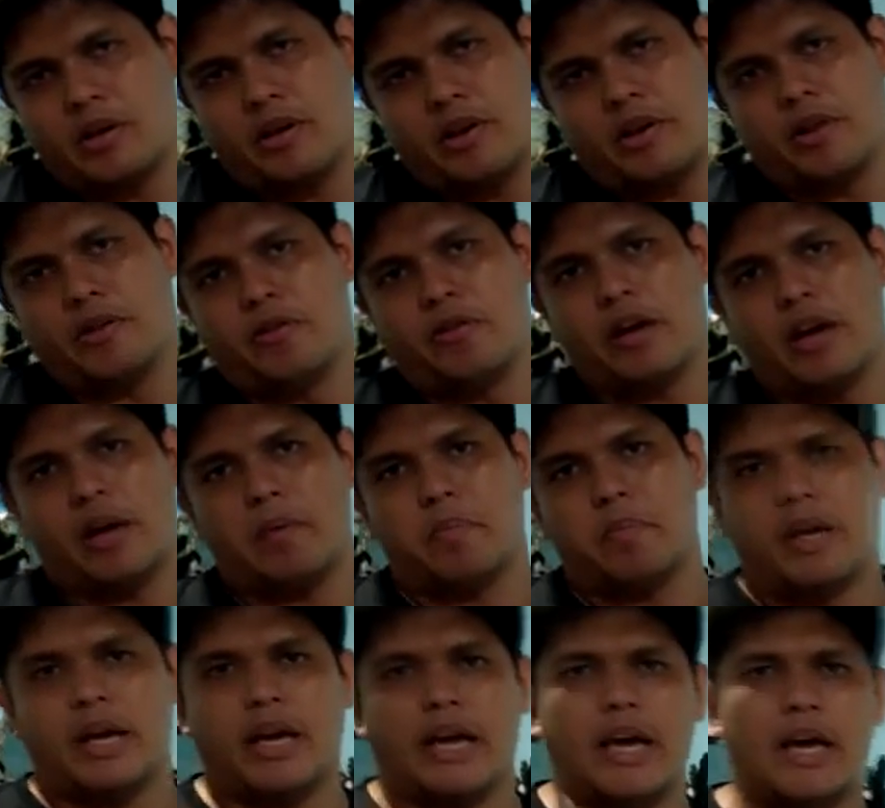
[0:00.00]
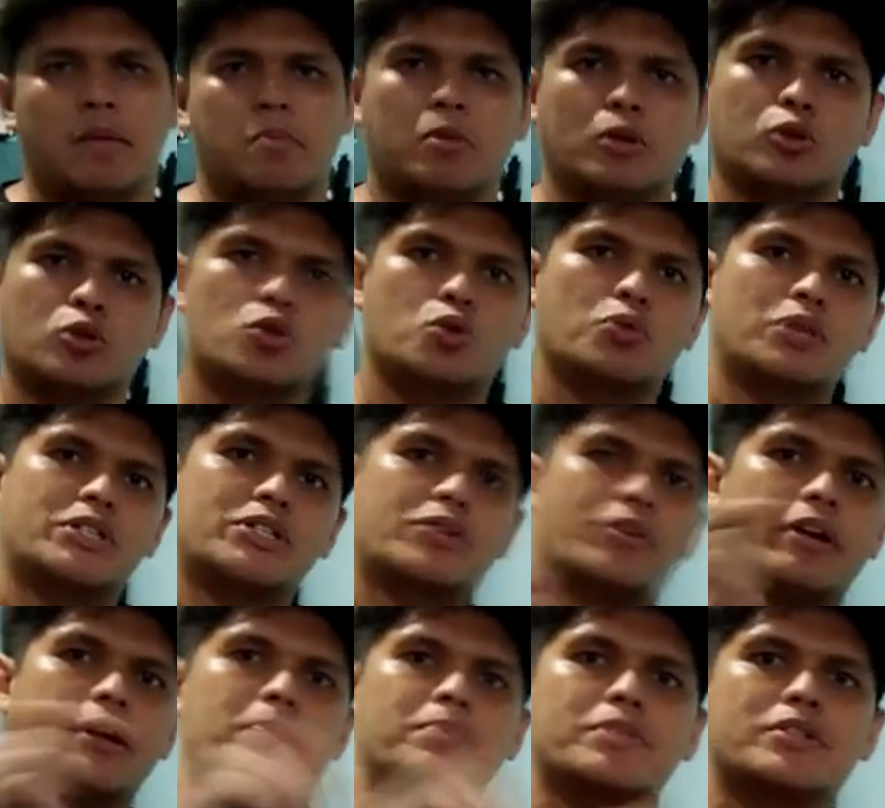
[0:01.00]
you being able to switch
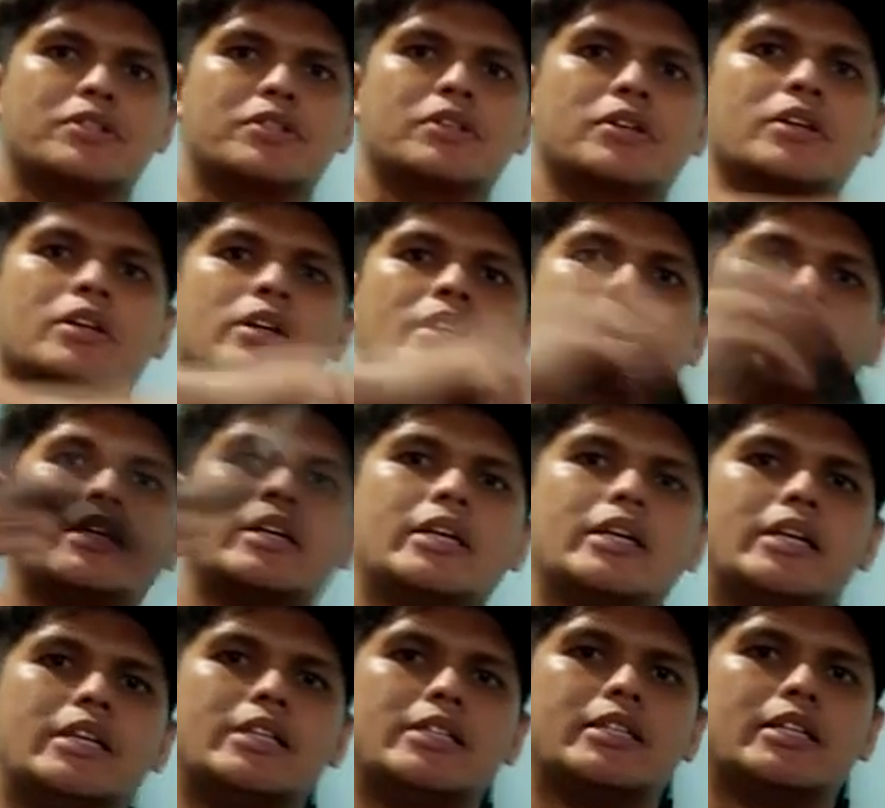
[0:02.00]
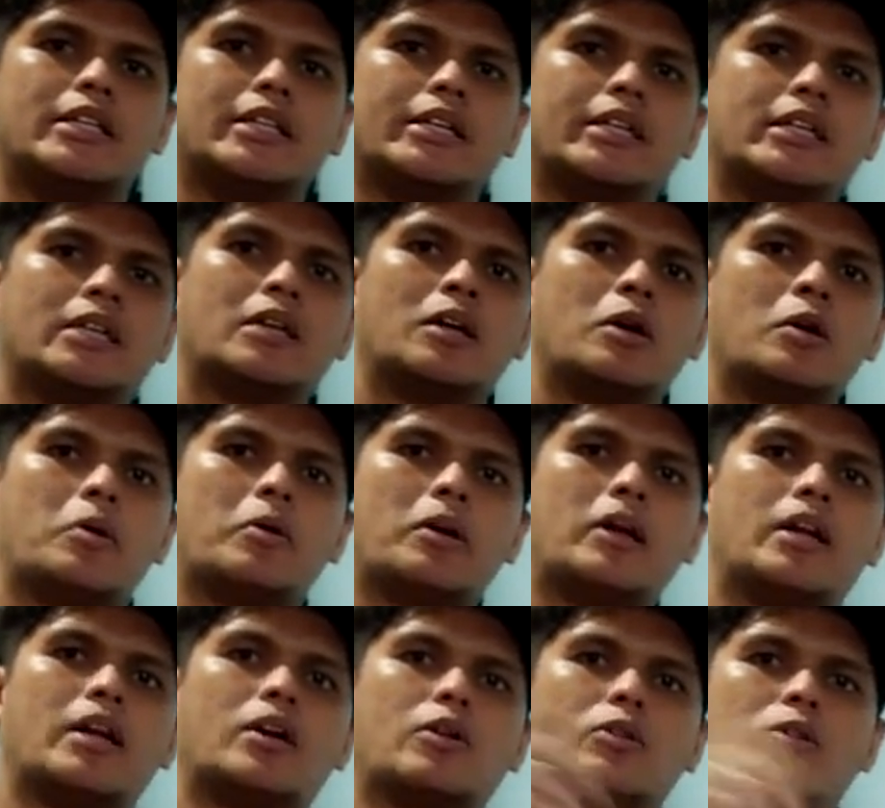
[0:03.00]
grips easily
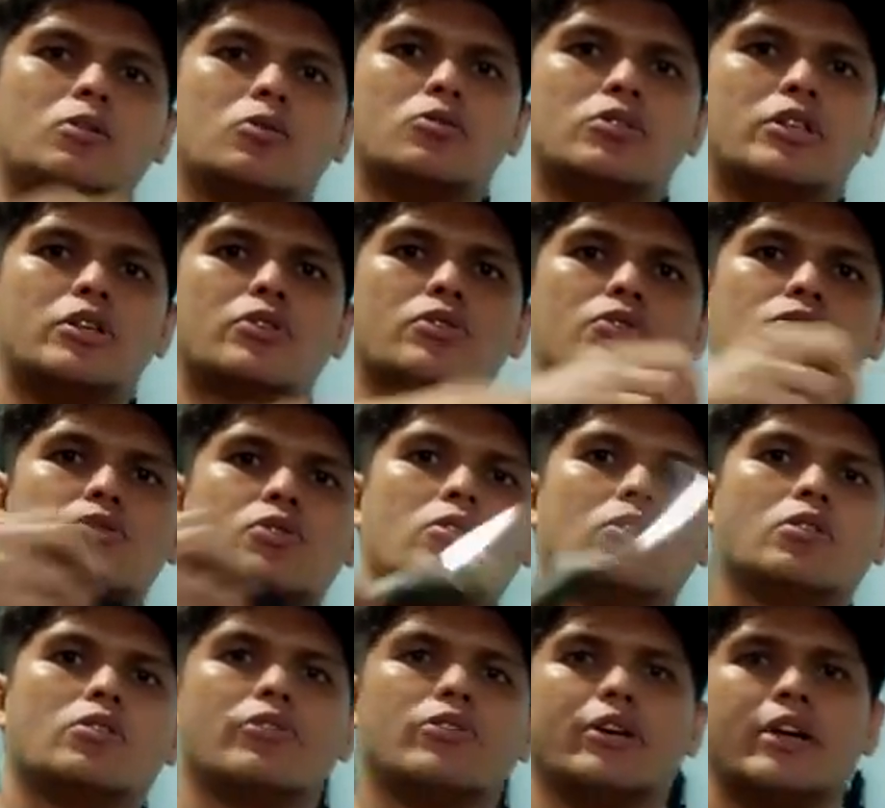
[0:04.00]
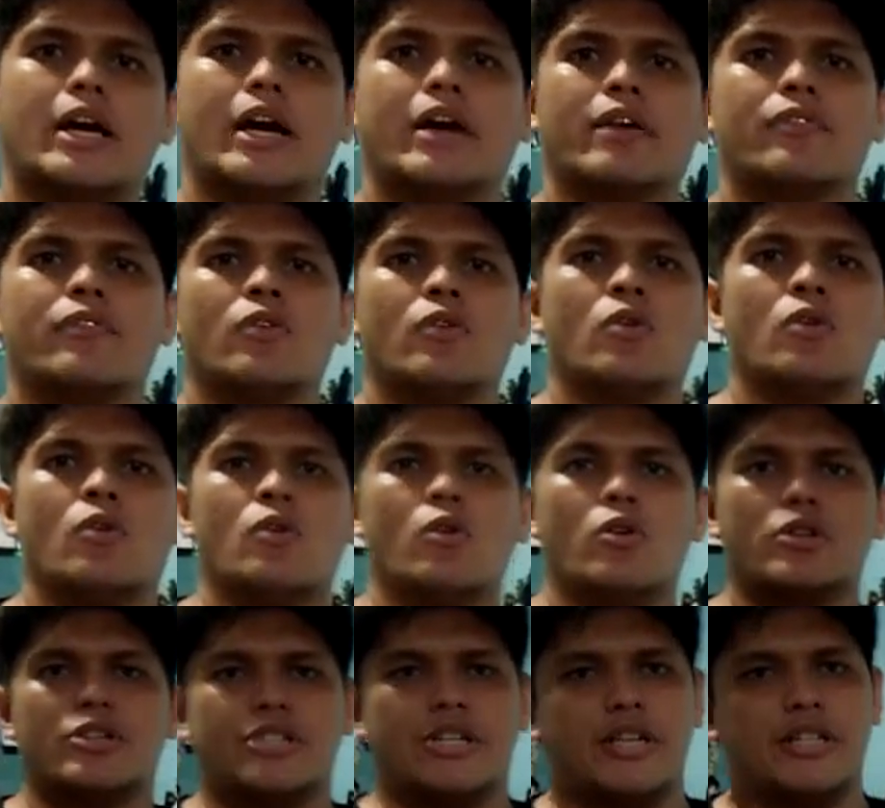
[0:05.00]
without losing control of your knife
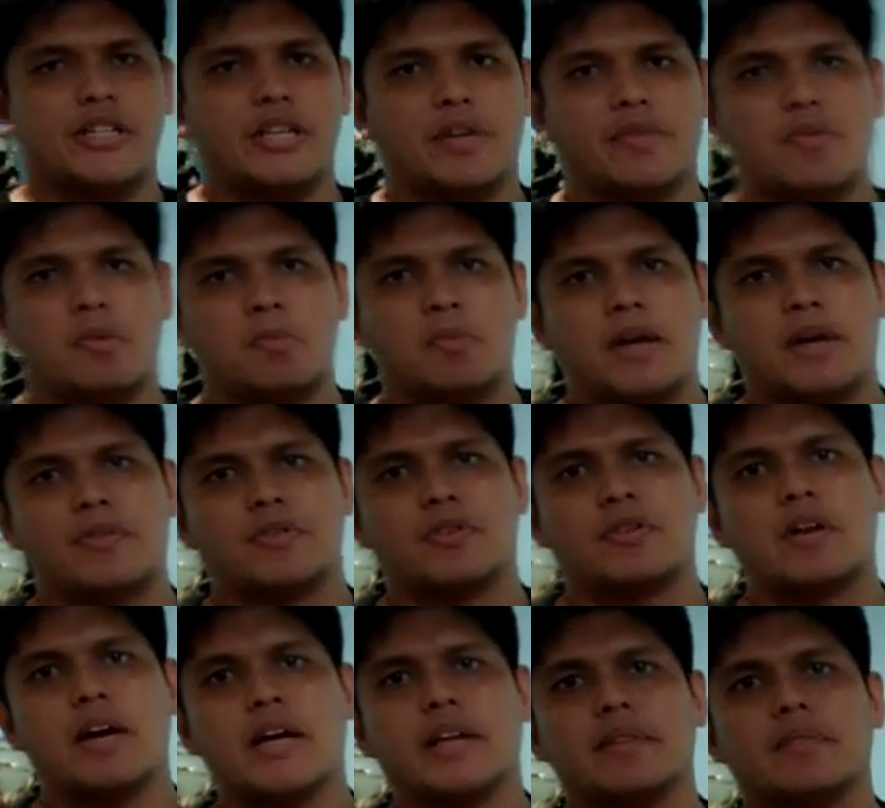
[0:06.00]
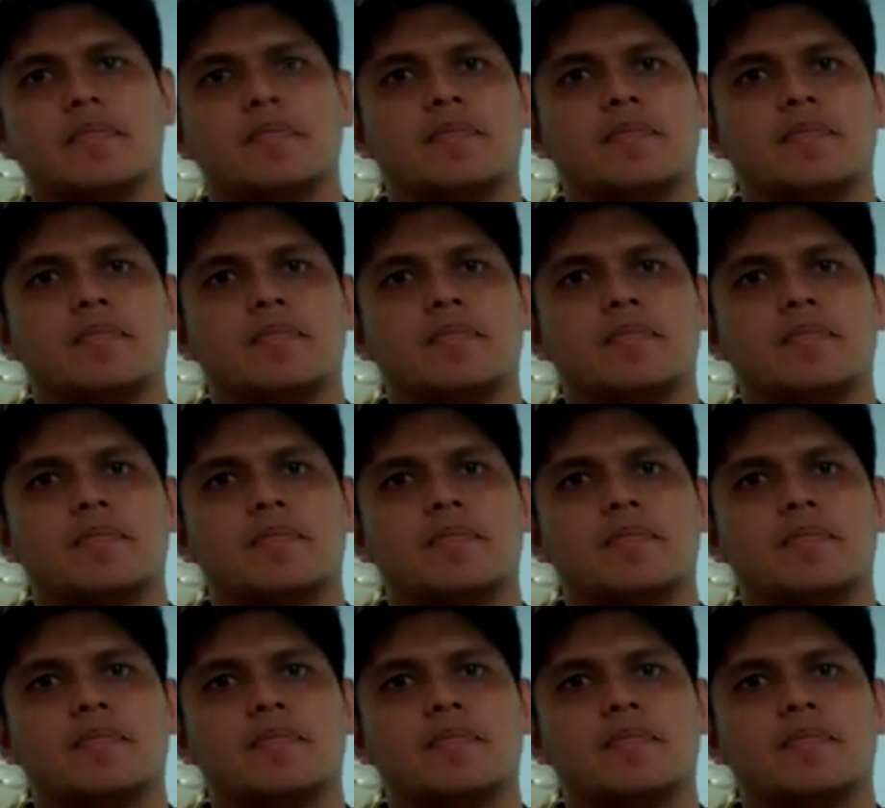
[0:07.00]
or changing it from left to right.